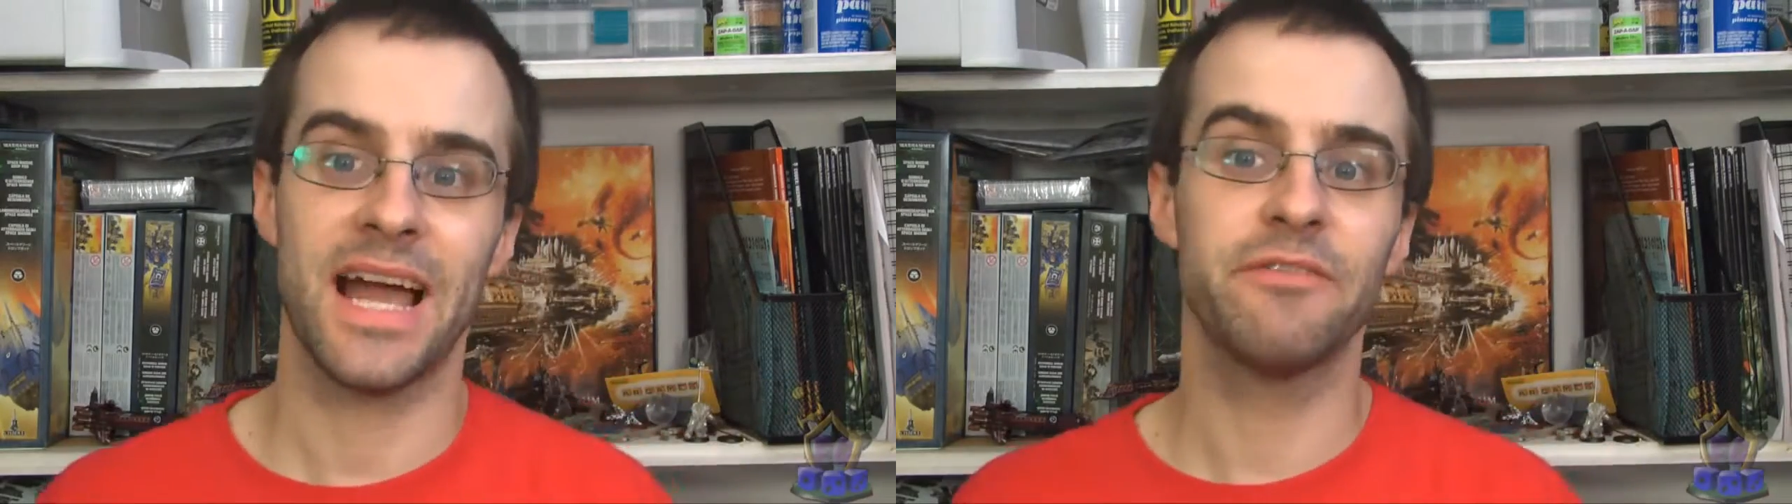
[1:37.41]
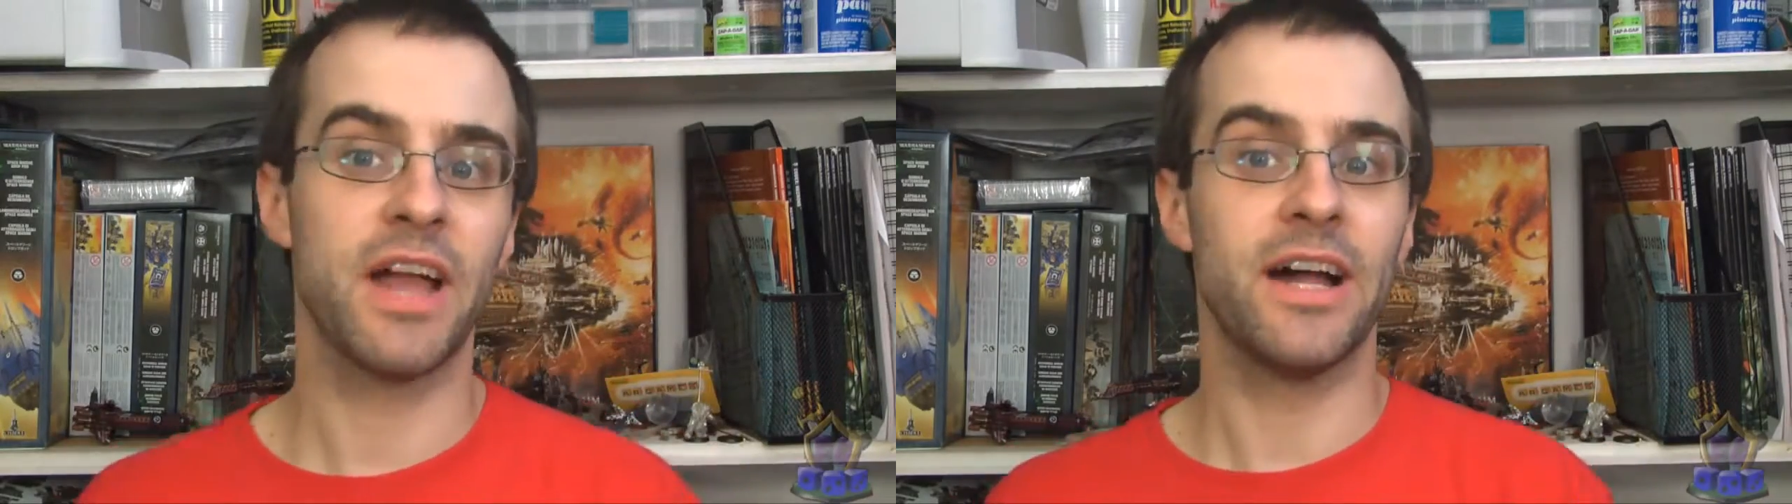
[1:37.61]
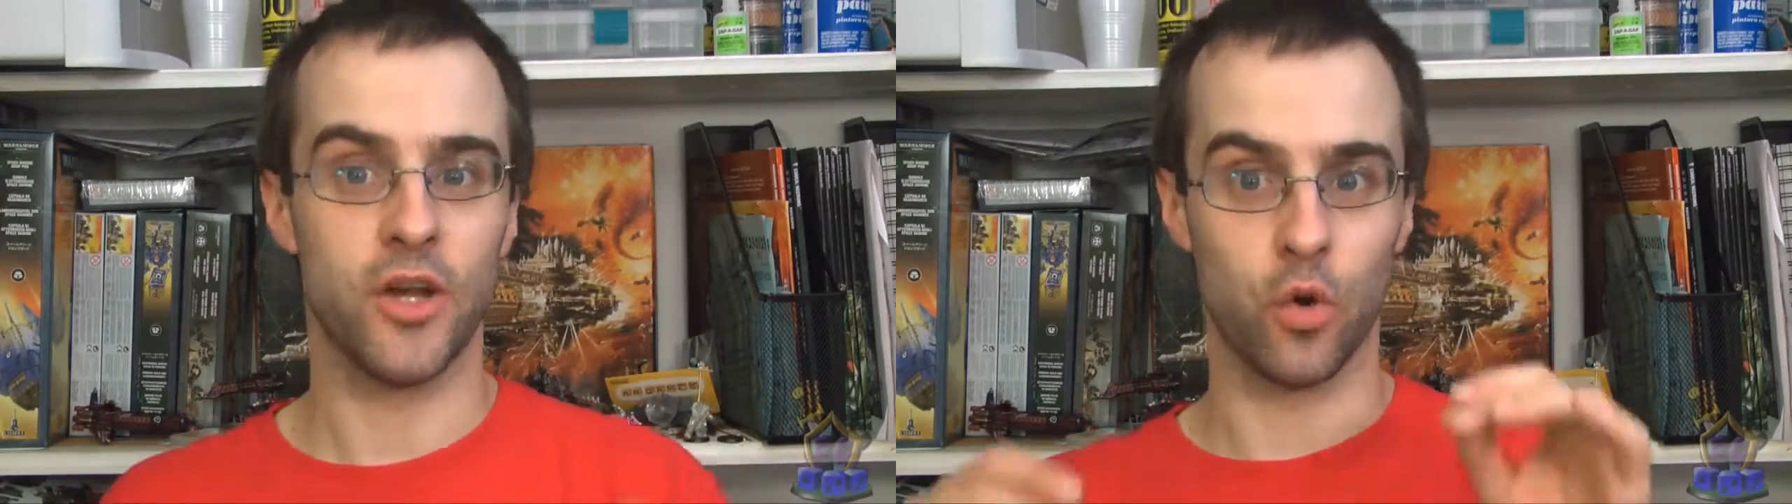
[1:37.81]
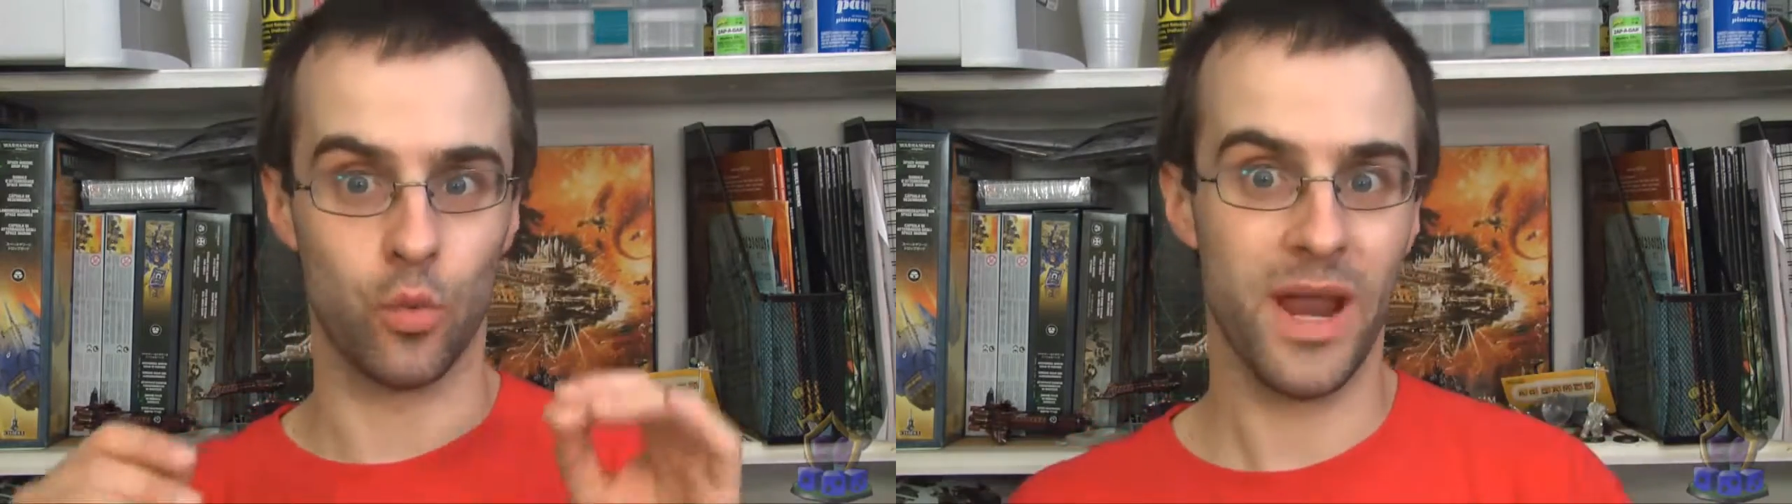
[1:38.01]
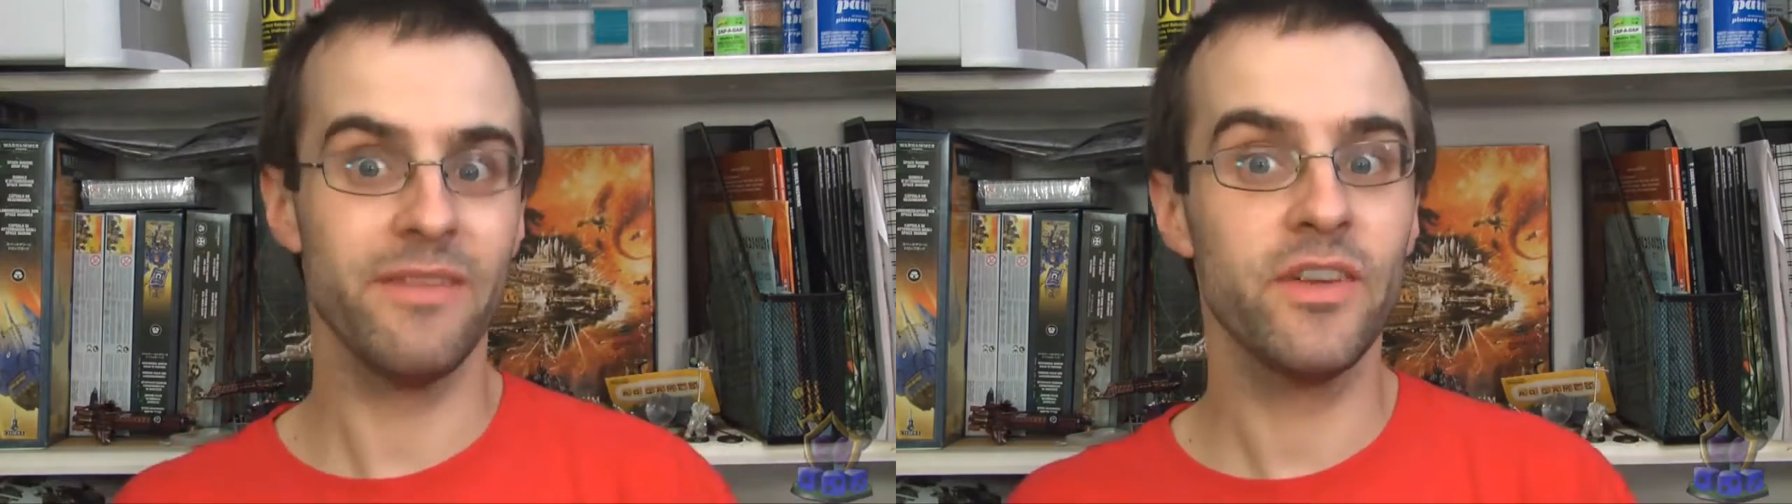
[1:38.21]
I've got a
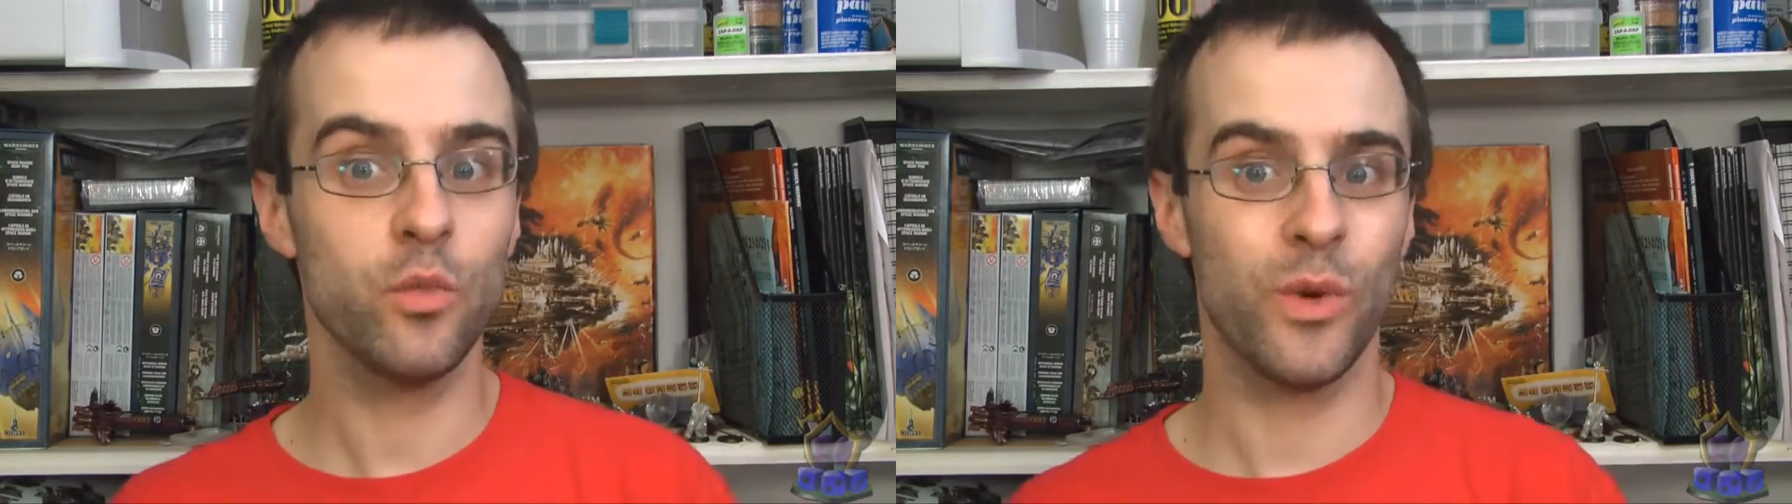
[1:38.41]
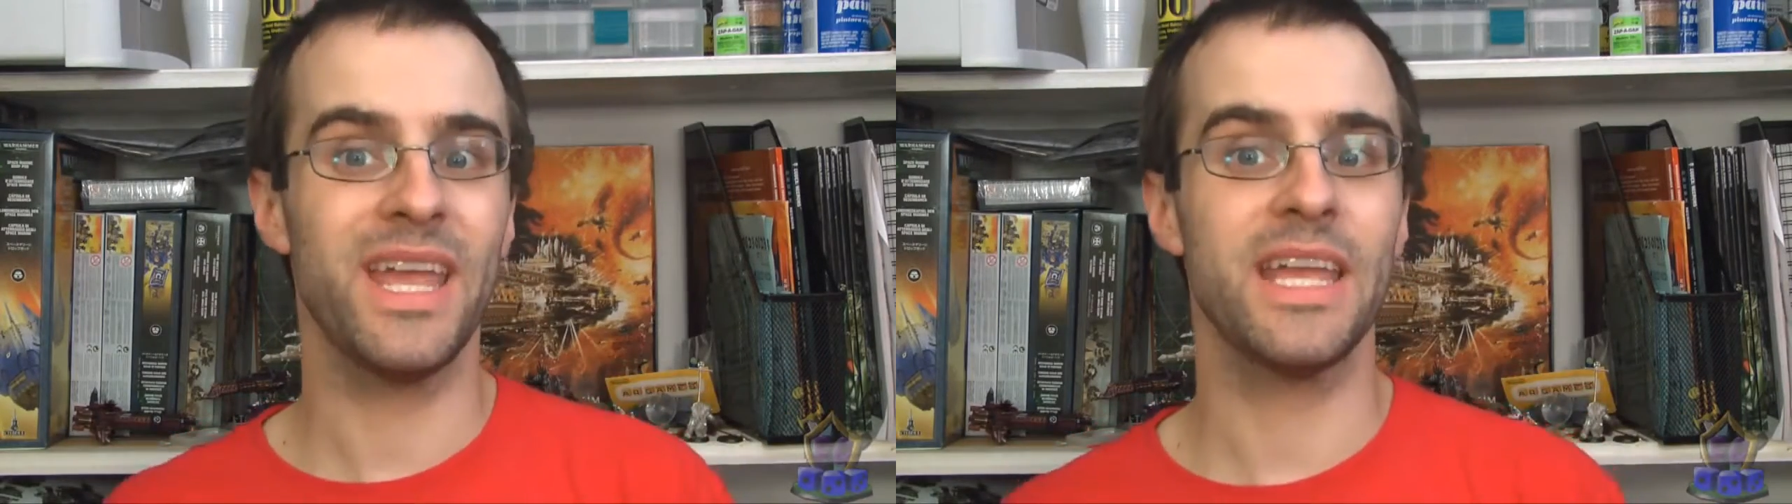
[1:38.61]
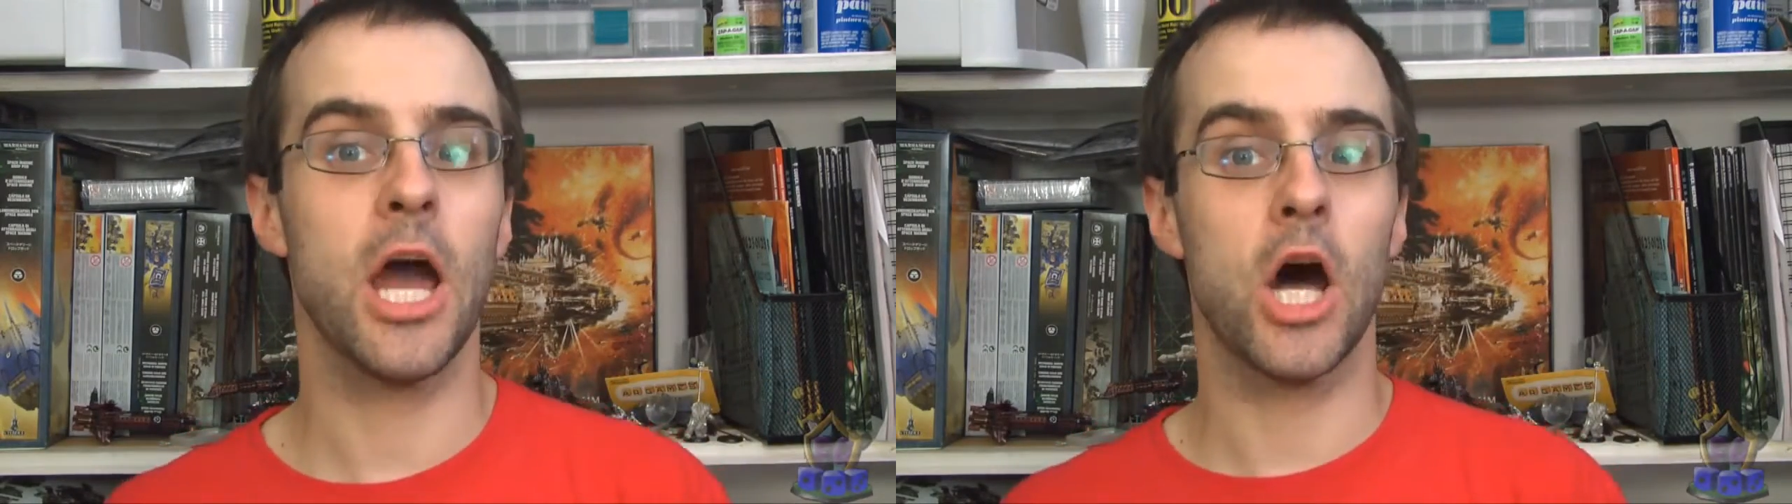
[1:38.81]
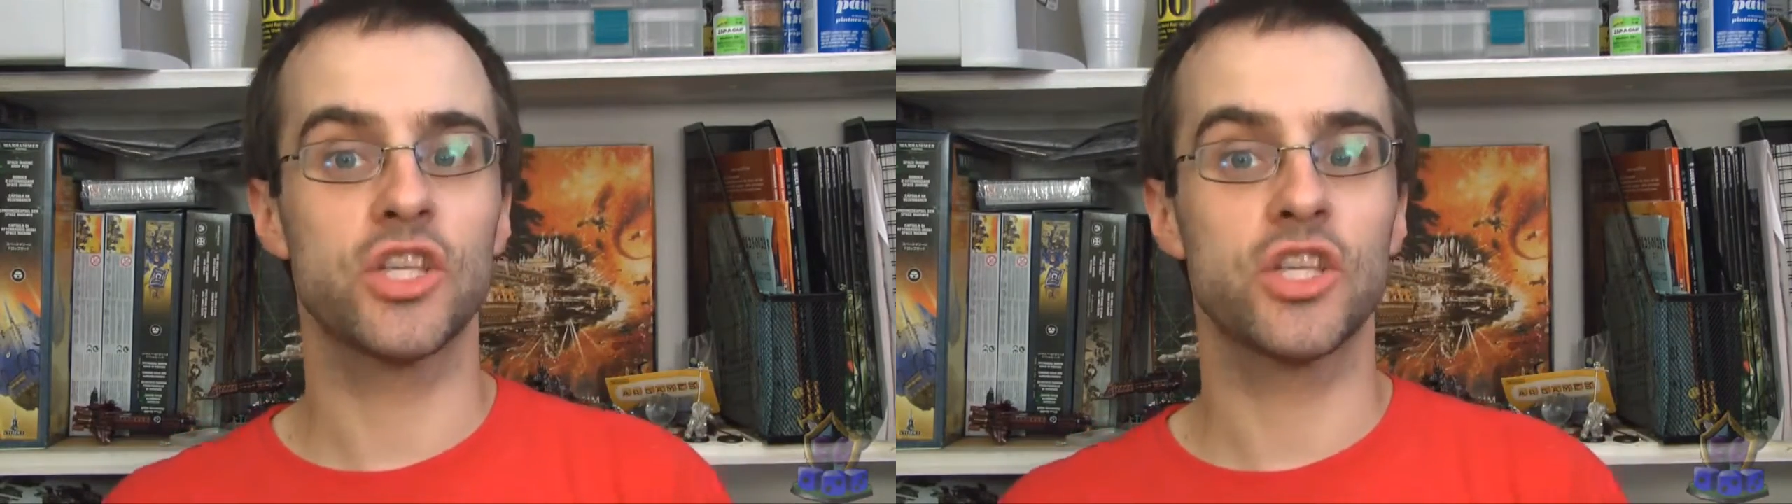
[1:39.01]
Raven Wing